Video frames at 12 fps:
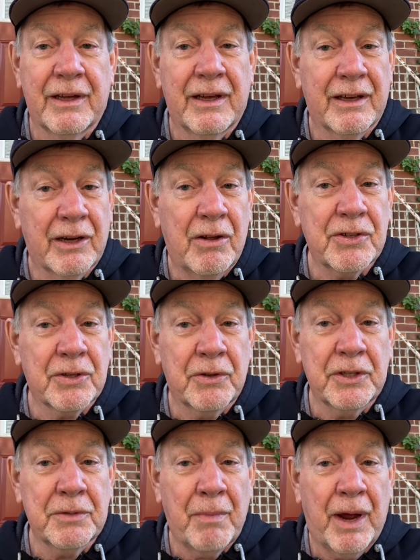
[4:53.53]
And also,
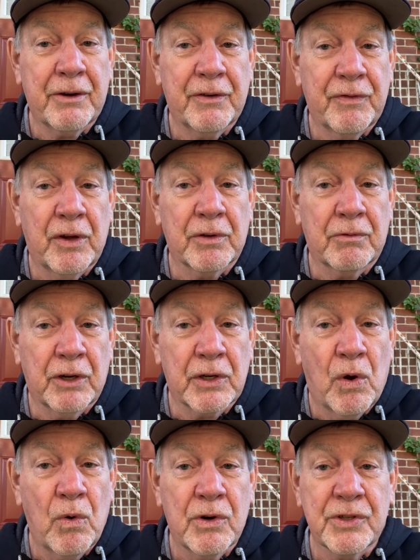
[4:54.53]
this microphone
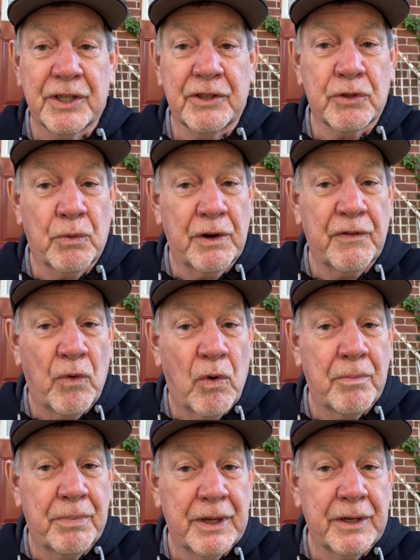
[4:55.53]
records in
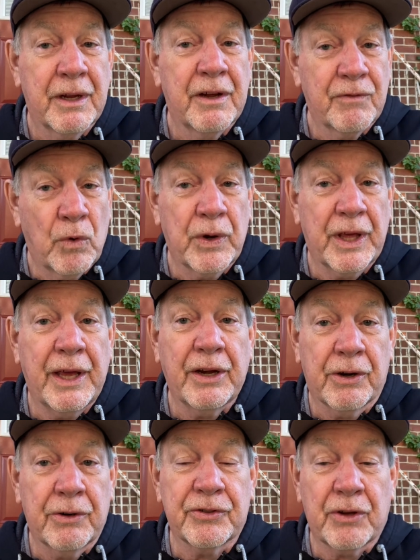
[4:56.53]
24-bit 48
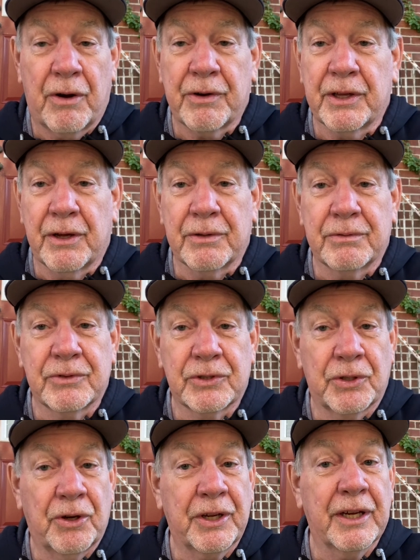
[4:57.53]
Hz audio, so
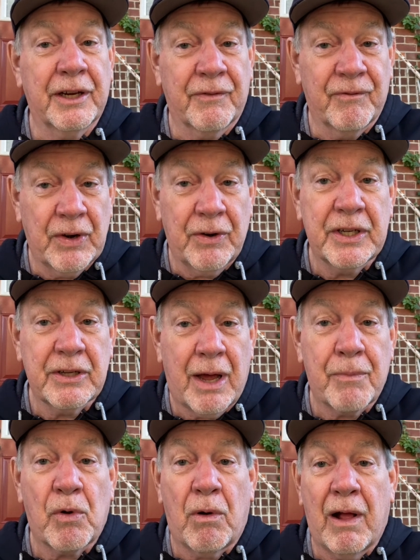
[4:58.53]
you're getting very
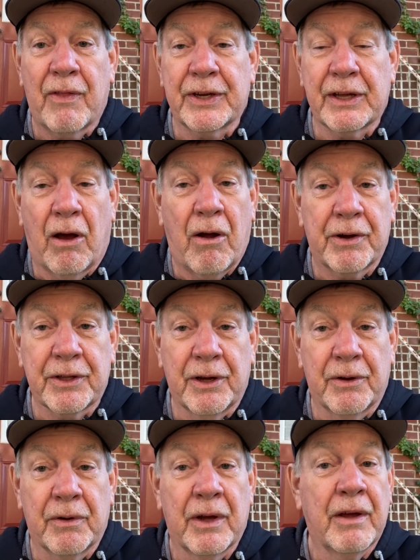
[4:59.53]
top quality
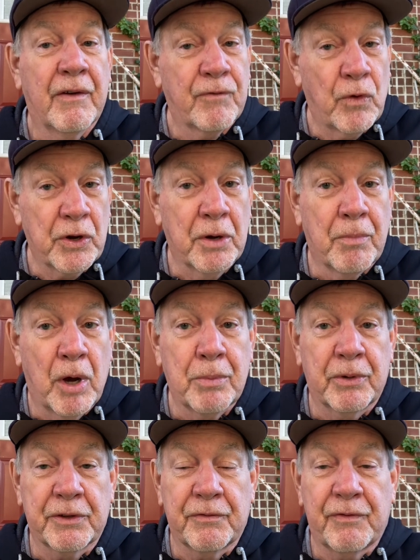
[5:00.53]
audio for your mobile
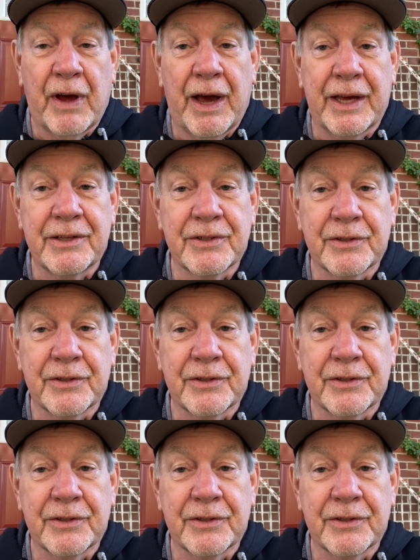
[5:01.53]
device.